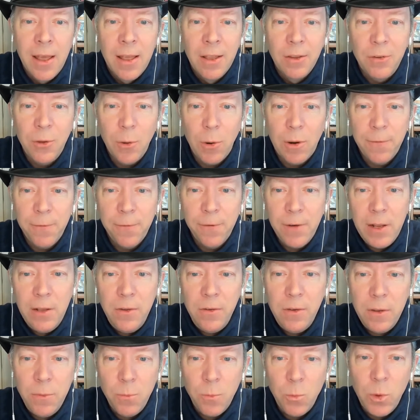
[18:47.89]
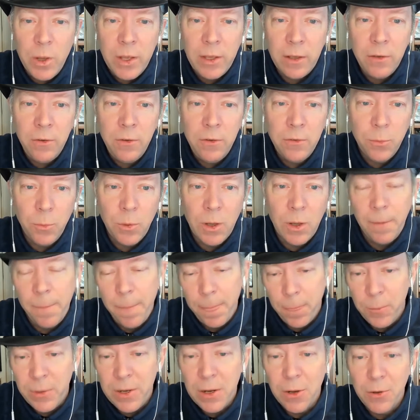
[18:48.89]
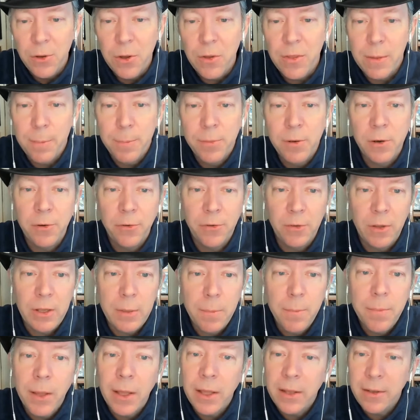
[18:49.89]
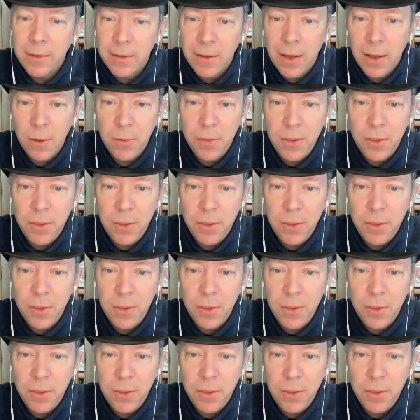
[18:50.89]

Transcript: So, our friends at Wiz, well, we don't know them personally, but uh,